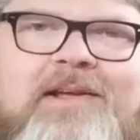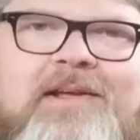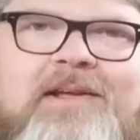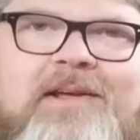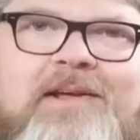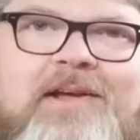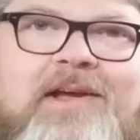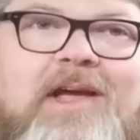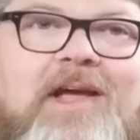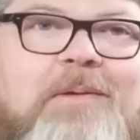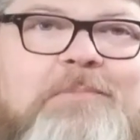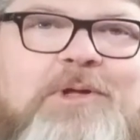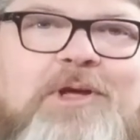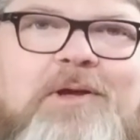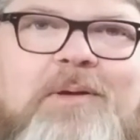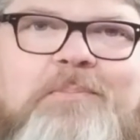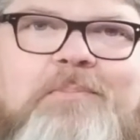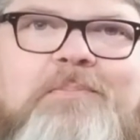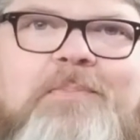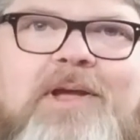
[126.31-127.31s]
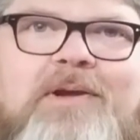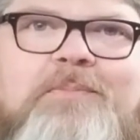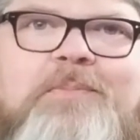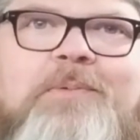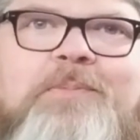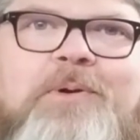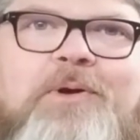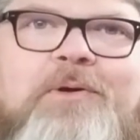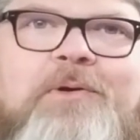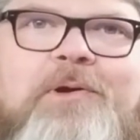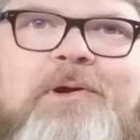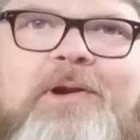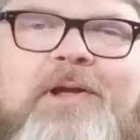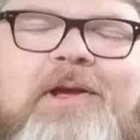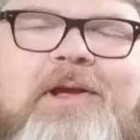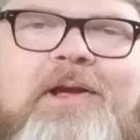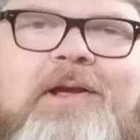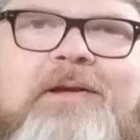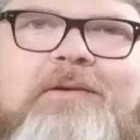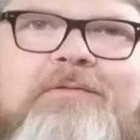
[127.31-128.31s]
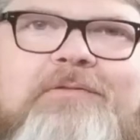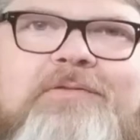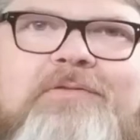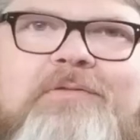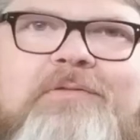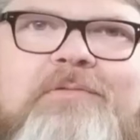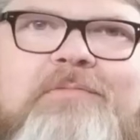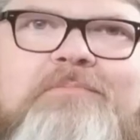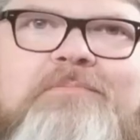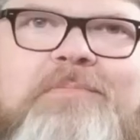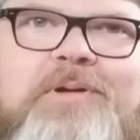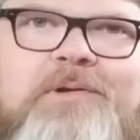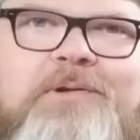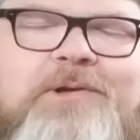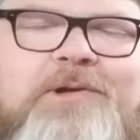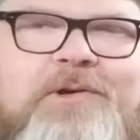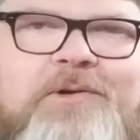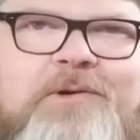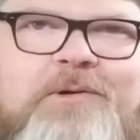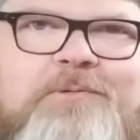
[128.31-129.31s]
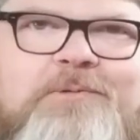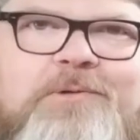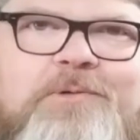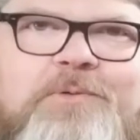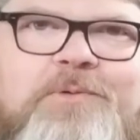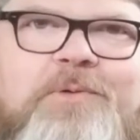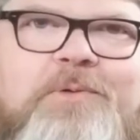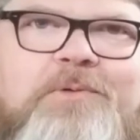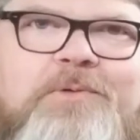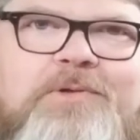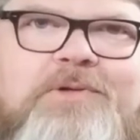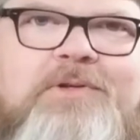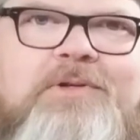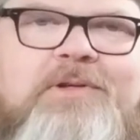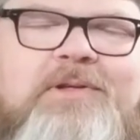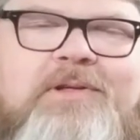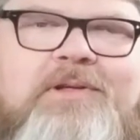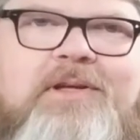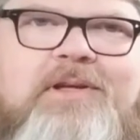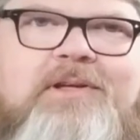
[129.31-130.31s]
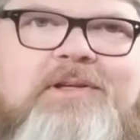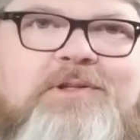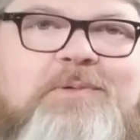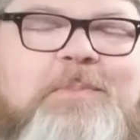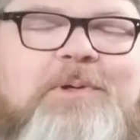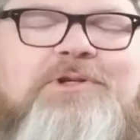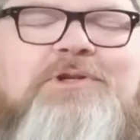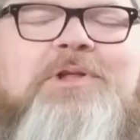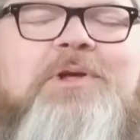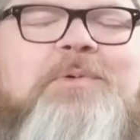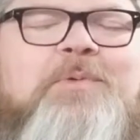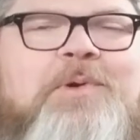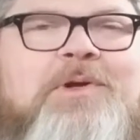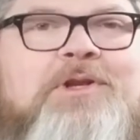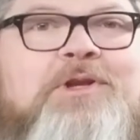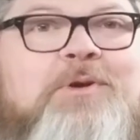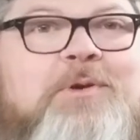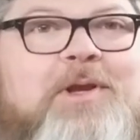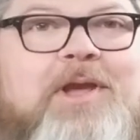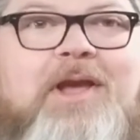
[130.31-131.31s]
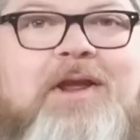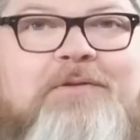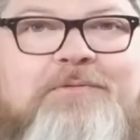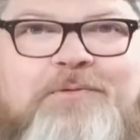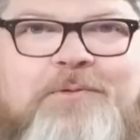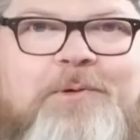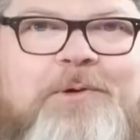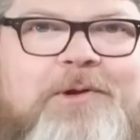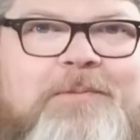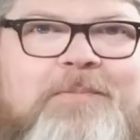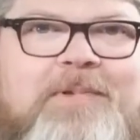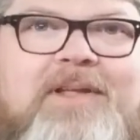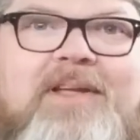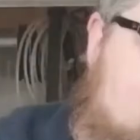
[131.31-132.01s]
I'm a big proponent of building your own tools, especially when you can't afford them.